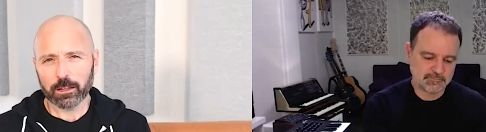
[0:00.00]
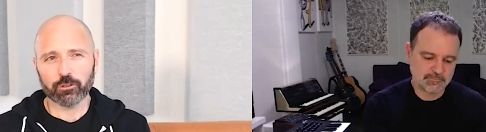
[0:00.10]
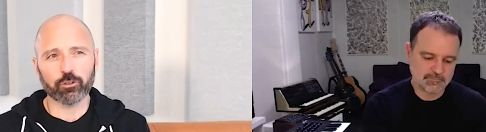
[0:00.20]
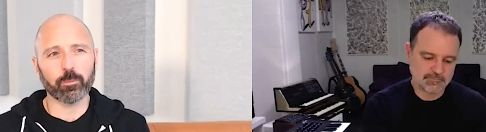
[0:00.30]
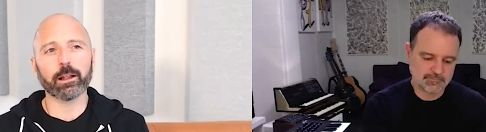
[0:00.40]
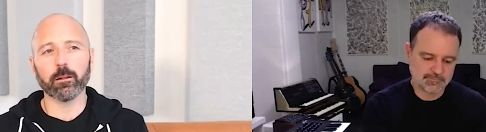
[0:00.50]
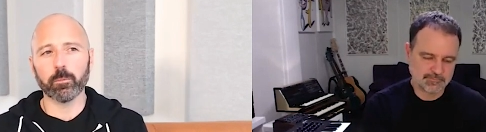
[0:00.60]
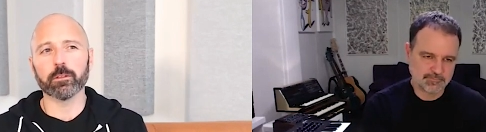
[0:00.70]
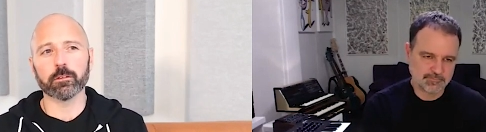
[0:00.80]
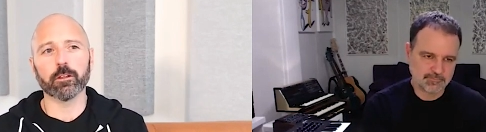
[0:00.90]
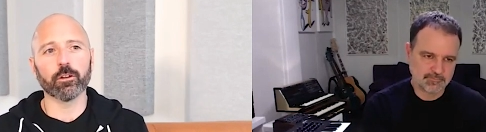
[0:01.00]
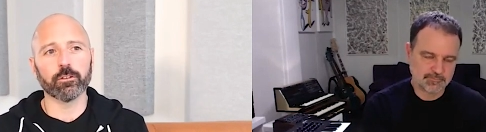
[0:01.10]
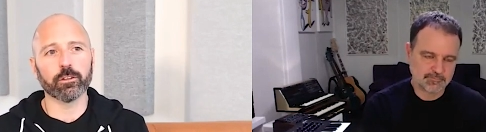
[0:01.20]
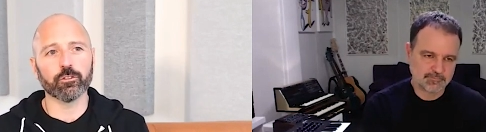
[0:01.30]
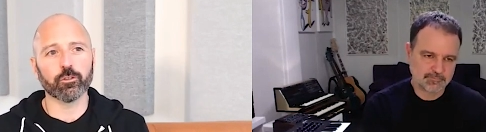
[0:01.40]
Speaker 1: instrumental, but there's a lot
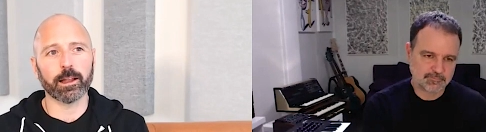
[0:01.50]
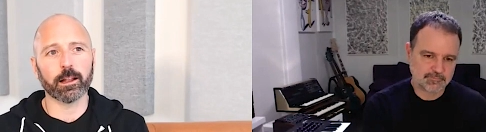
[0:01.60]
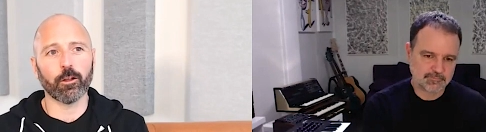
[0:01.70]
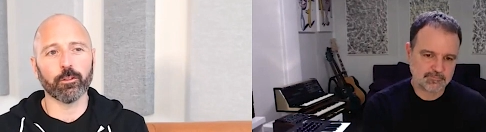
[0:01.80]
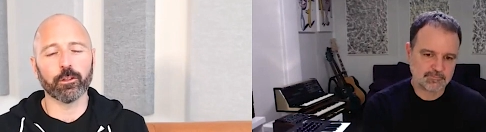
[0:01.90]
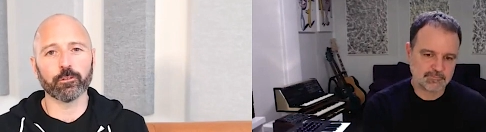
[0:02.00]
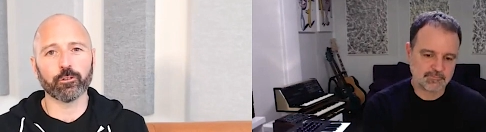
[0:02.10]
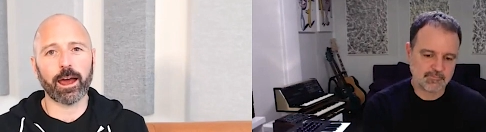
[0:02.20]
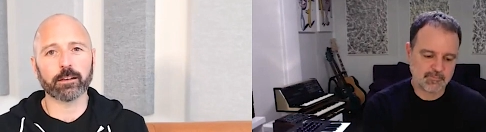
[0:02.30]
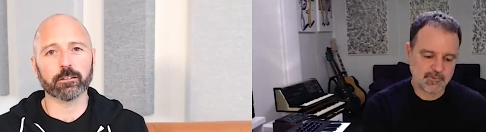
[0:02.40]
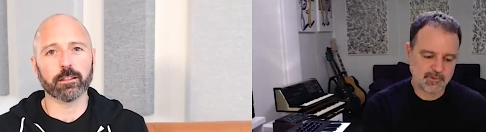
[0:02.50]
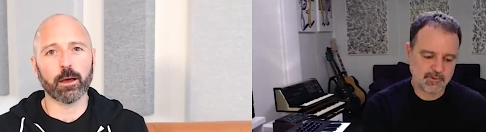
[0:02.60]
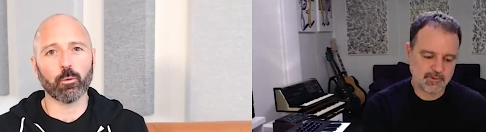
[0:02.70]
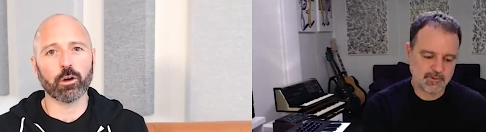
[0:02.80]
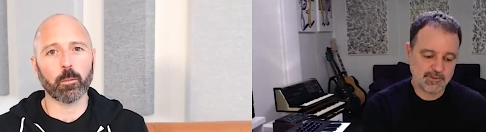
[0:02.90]
of instrumental on those tracks, and
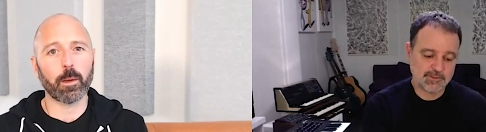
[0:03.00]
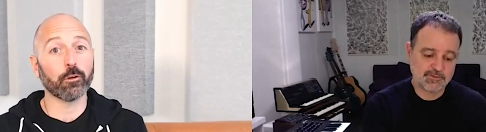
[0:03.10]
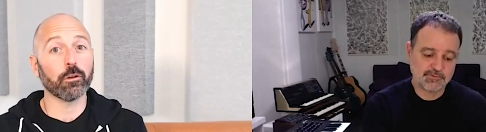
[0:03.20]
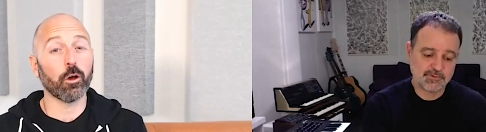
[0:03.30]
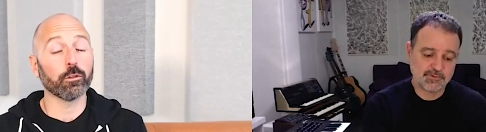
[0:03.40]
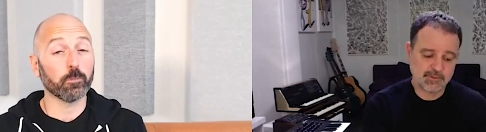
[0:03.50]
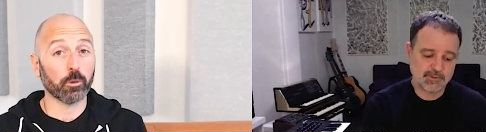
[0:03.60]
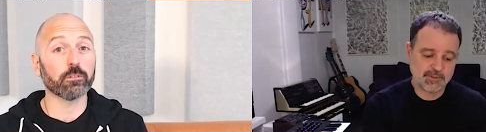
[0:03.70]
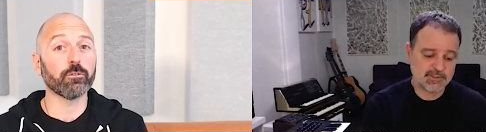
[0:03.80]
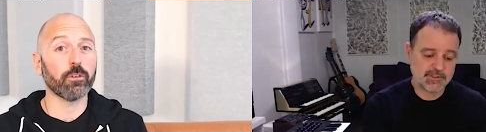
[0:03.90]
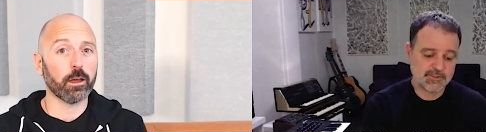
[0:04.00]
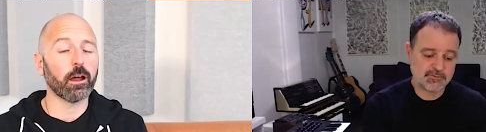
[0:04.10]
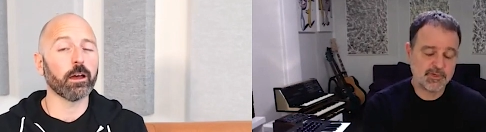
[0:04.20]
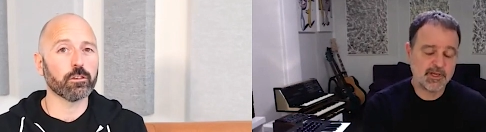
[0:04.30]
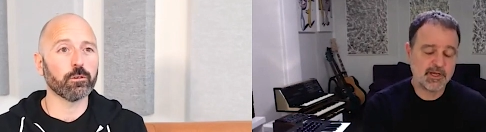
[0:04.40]
that will come out on Spotify and
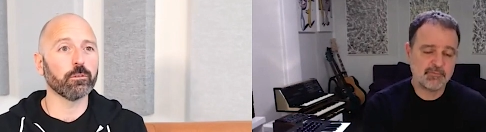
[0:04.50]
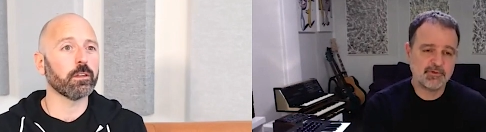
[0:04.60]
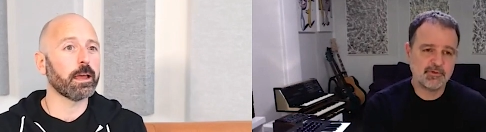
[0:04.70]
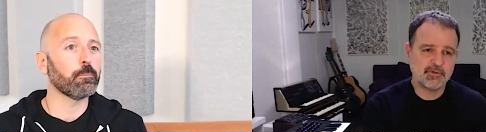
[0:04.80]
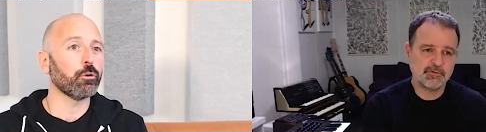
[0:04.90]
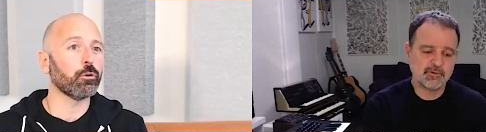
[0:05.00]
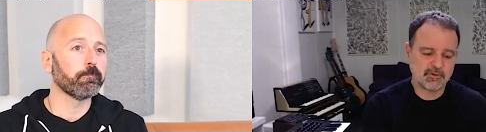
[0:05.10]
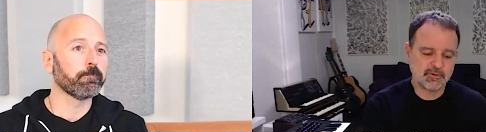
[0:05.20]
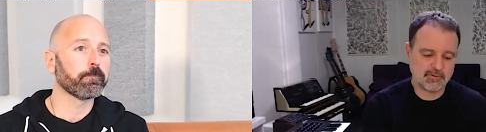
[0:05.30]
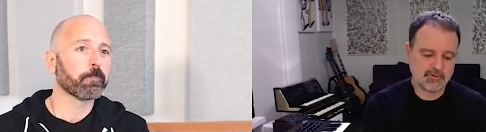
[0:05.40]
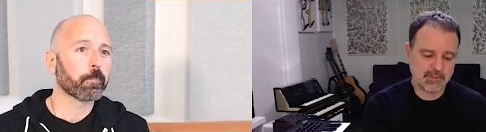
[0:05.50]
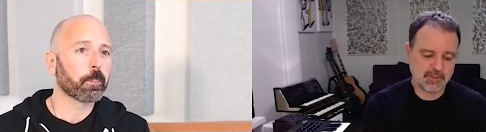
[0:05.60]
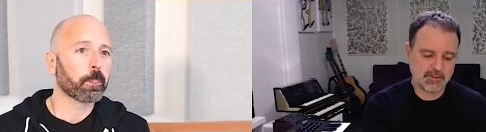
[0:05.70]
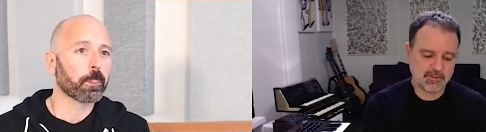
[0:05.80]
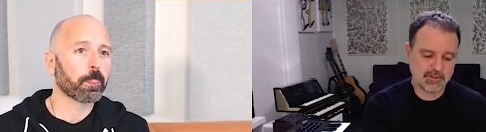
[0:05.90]
iTunes in April.
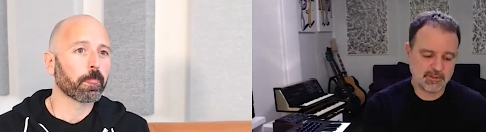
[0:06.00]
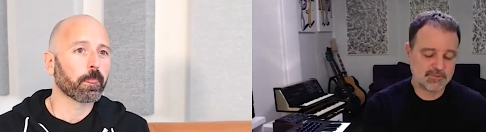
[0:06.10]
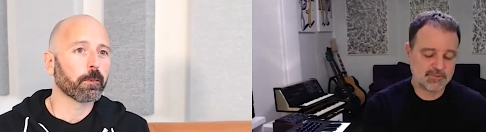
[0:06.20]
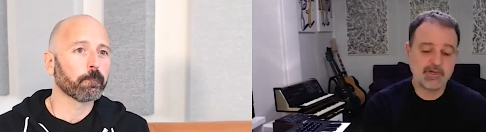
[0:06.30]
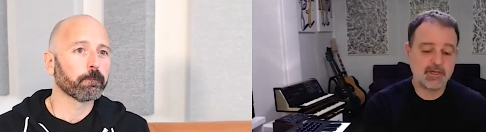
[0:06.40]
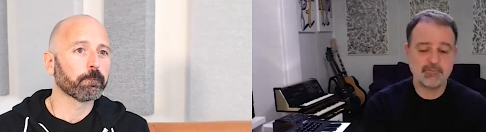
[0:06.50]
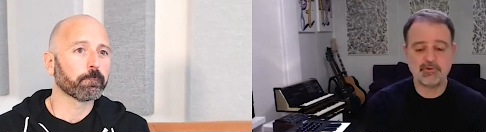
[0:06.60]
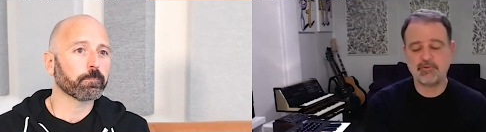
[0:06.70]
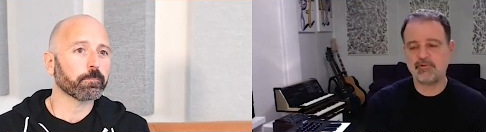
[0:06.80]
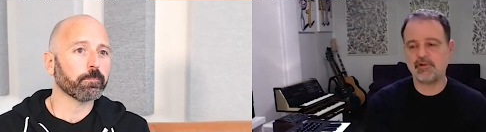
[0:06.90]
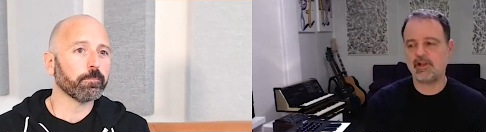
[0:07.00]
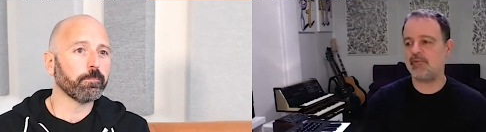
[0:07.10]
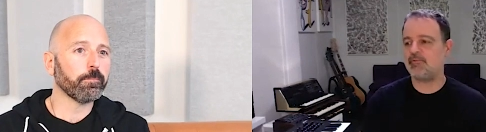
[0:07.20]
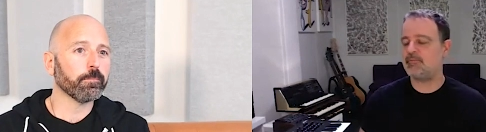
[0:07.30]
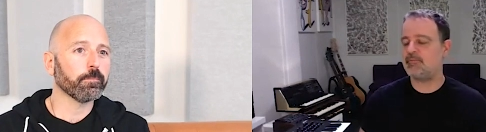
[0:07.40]
Speaker 2: It's really beautiful
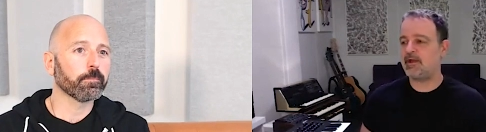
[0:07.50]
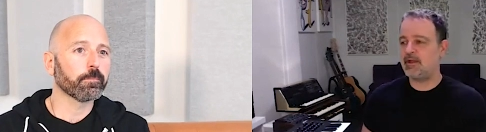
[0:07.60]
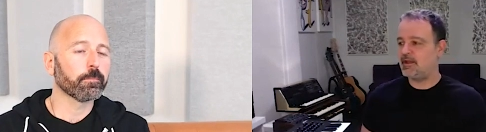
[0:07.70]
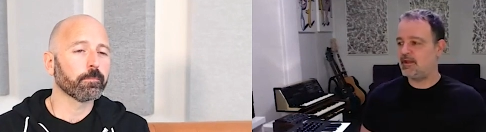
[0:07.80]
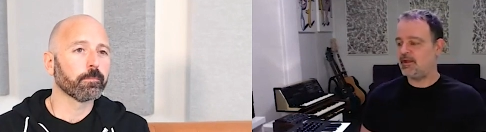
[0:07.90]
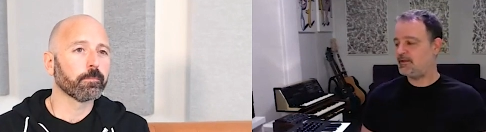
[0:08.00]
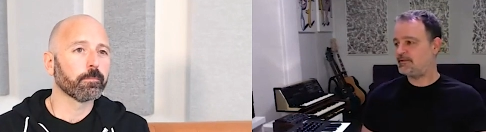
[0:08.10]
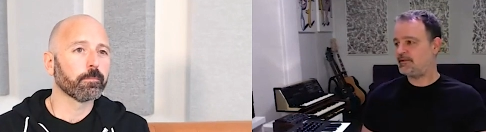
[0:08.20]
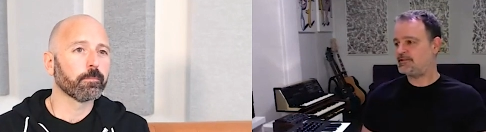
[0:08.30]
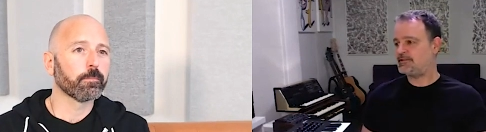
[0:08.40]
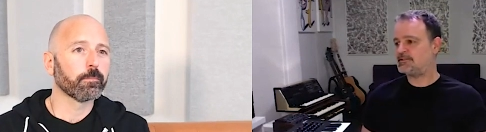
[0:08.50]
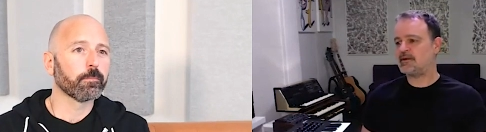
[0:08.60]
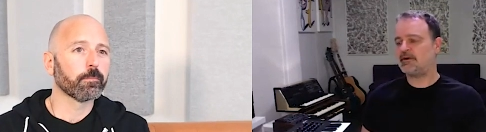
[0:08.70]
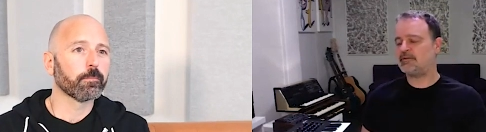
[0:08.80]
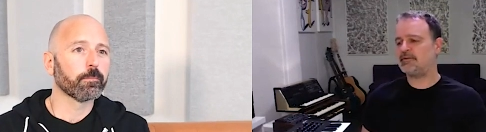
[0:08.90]
album. I, it it
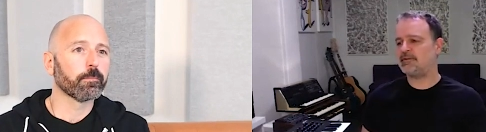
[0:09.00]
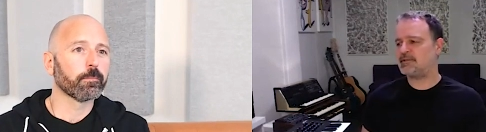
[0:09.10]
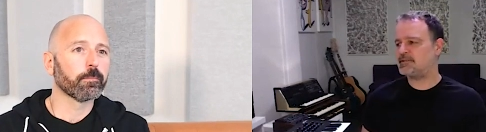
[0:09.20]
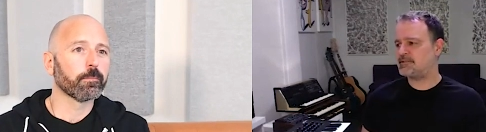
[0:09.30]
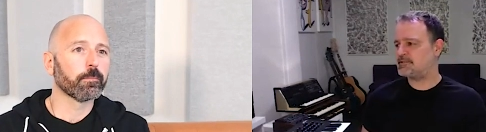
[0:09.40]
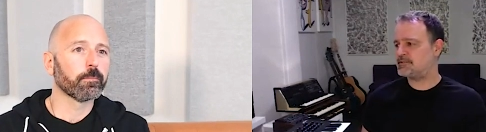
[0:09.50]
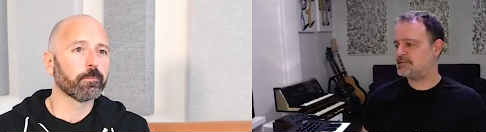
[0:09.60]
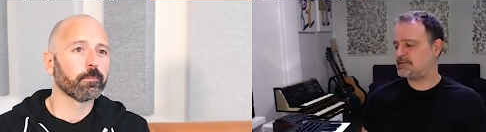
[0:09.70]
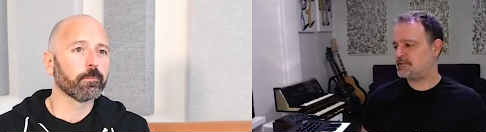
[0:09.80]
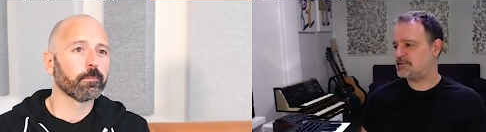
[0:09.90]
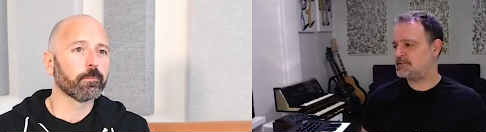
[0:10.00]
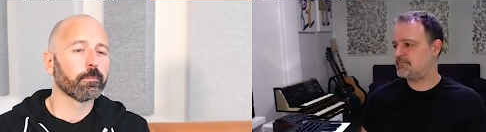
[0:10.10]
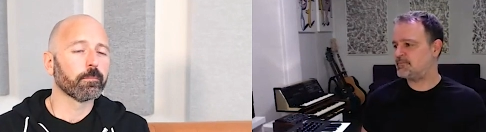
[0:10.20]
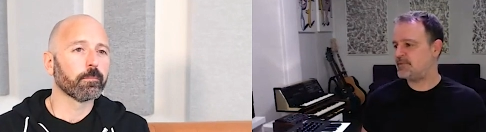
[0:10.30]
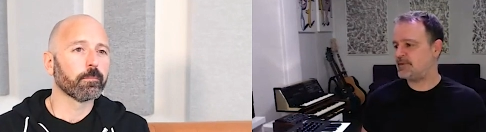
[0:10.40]
started as, as
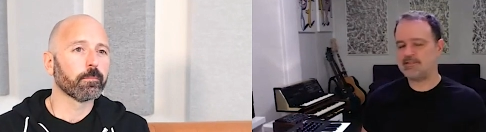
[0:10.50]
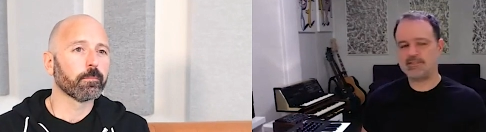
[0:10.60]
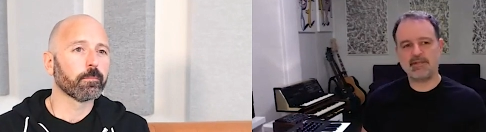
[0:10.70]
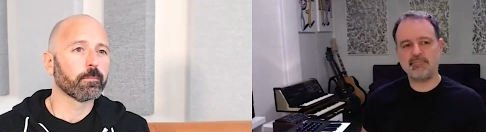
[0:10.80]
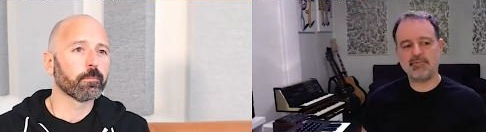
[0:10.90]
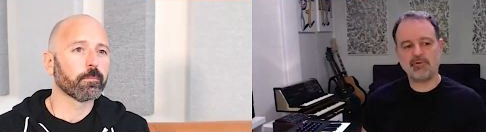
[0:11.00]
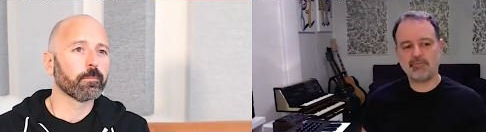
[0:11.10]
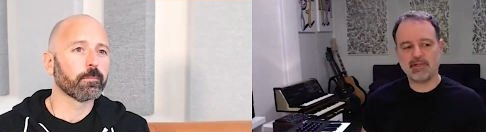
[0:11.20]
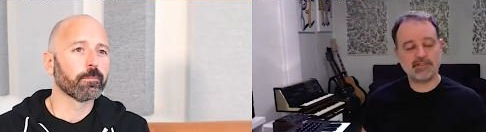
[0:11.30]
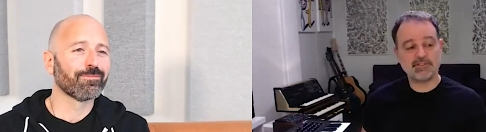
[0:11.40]
something simple, but it